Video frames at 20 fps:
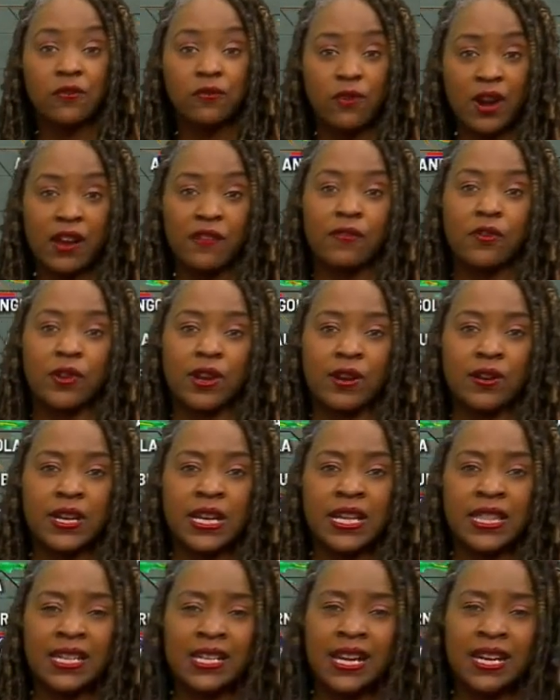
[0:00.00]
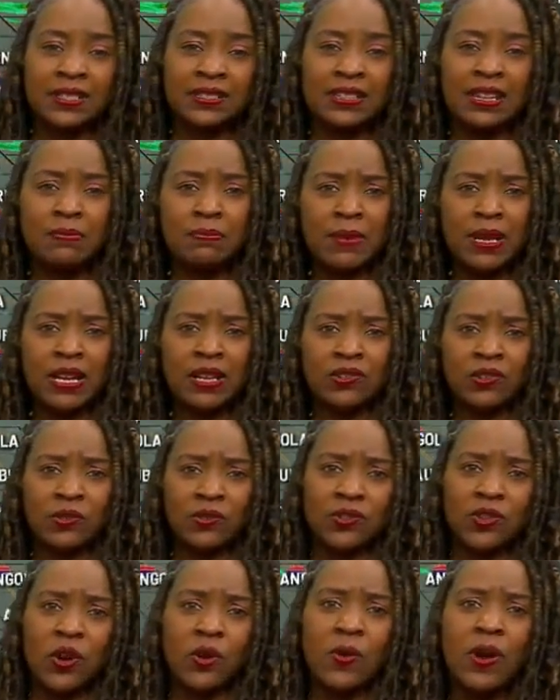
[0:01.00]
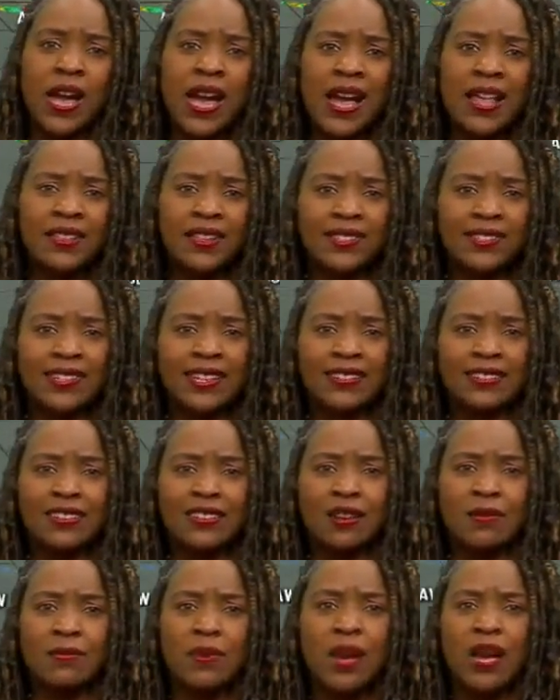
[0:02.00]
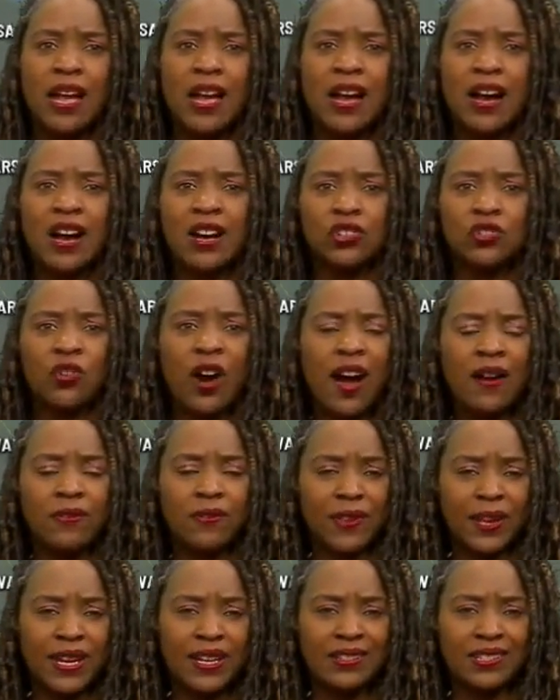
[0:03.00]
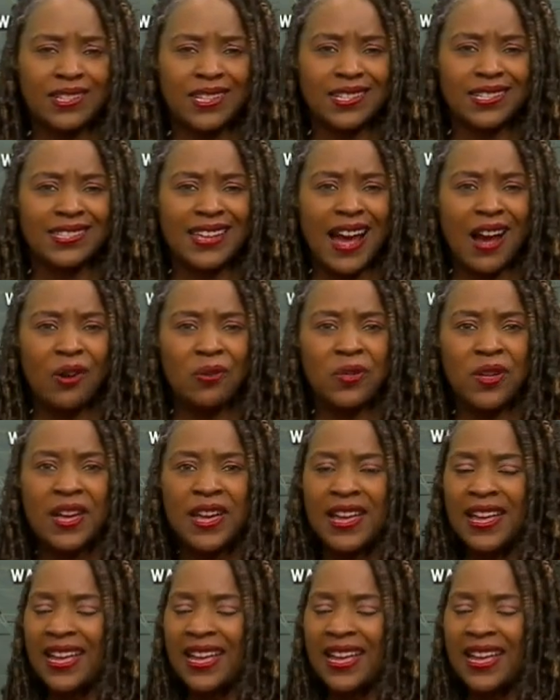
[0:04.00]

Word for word: the Frankfort area in the next 10 minutes or so. The system uh, traveling to the south